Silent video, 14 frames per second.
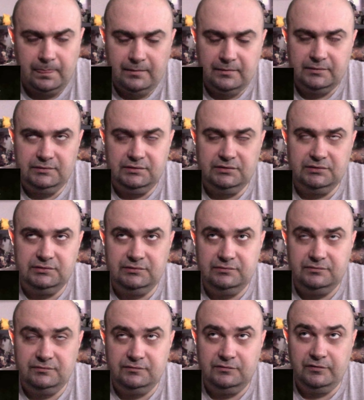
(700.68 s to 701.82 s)
the
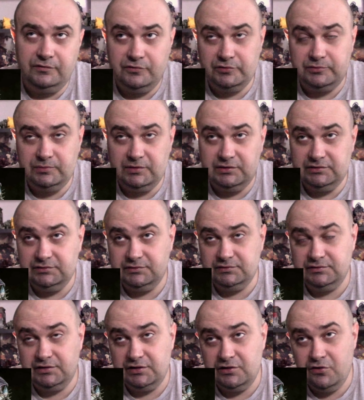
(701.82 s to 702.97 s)
fourth one is
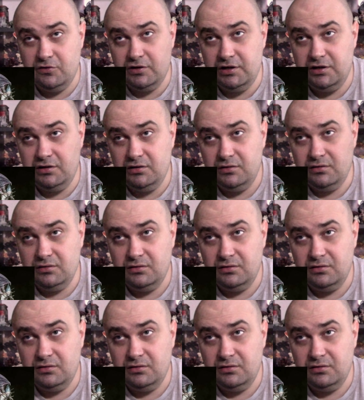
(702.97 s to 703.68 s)
Trigoi,